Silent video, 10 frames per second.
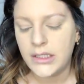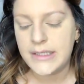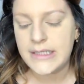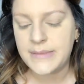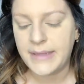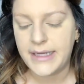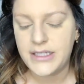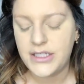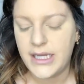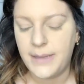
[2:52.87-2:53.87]
This is my
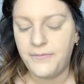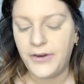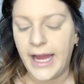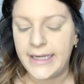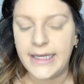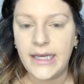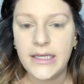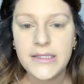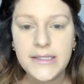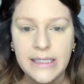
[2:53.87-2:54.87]
tip for any
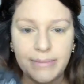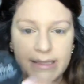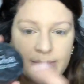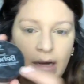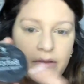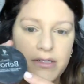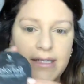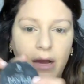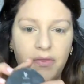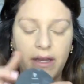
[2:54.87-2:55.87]
sleepless
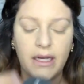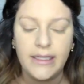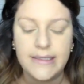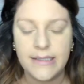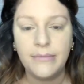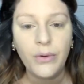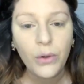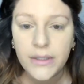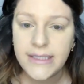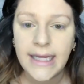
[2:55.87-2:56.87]
mothers out there. Get some
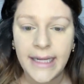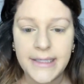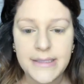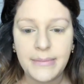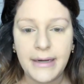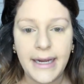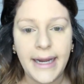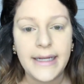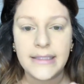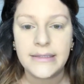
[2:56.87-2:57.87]
Behold setting
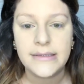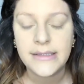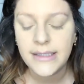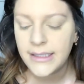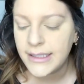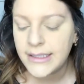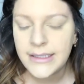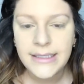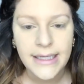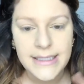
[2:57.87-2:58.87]
spray and
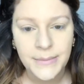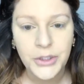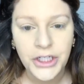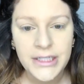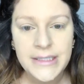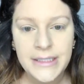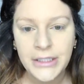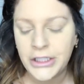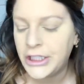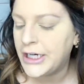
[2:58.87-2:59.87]
get some good
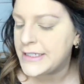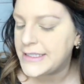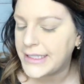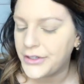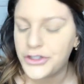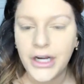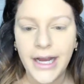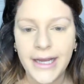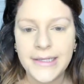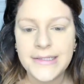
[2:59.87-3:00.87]
concealer and set your
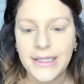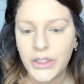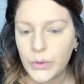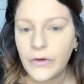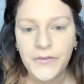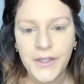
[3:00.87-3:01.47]
eyes, and you will